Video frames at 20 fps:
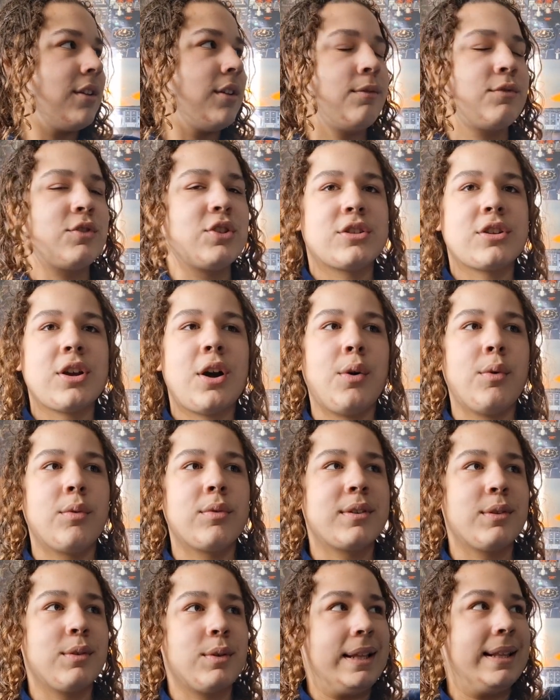you've just
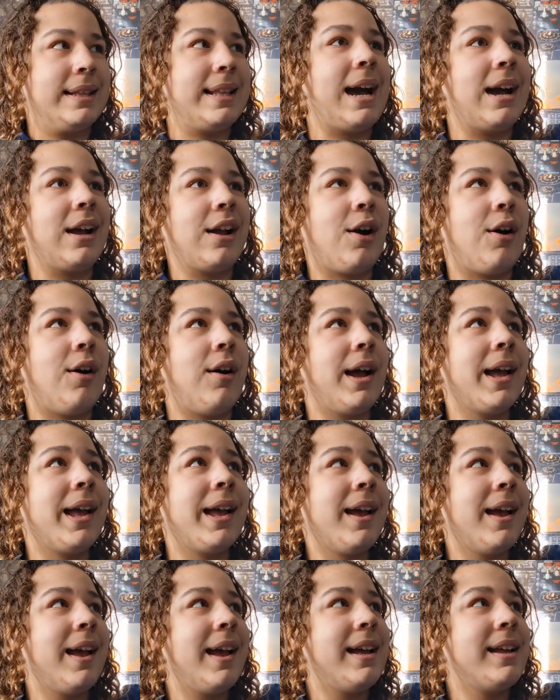told that guy,